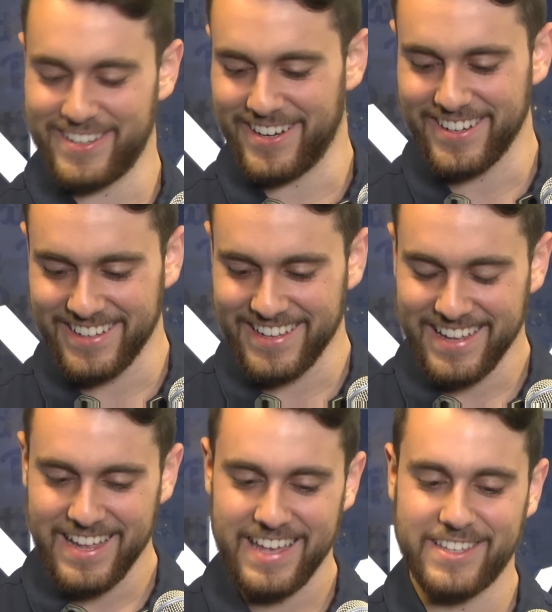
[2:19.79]
So
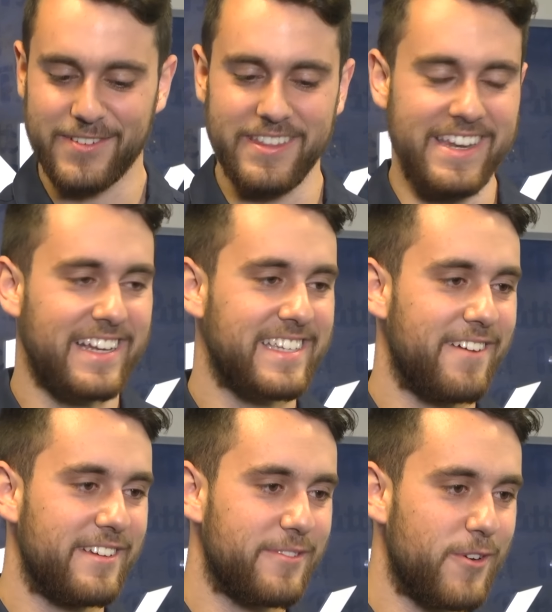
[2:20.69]
he took me the next day,
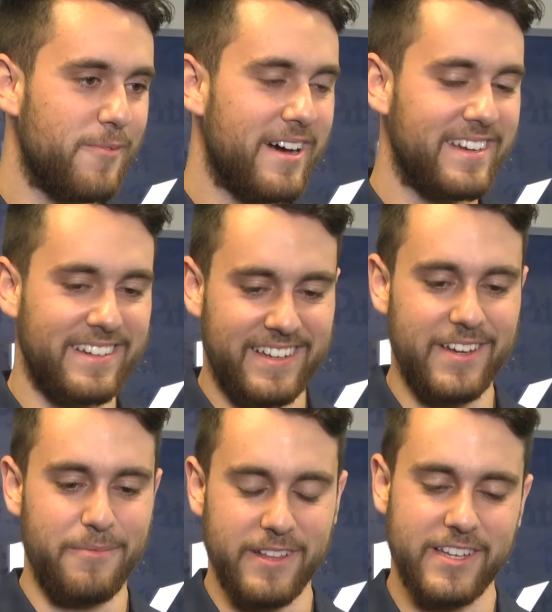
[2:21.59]
went to Walmart and
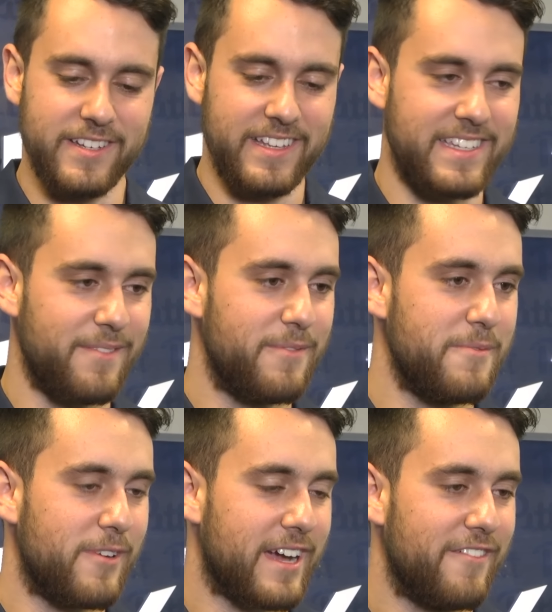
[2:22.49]
got a pillow so at least I'm a bit
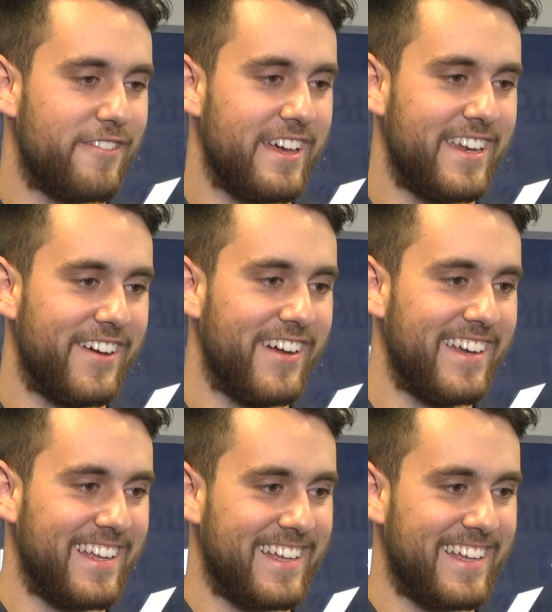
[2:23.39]
more comfy at night.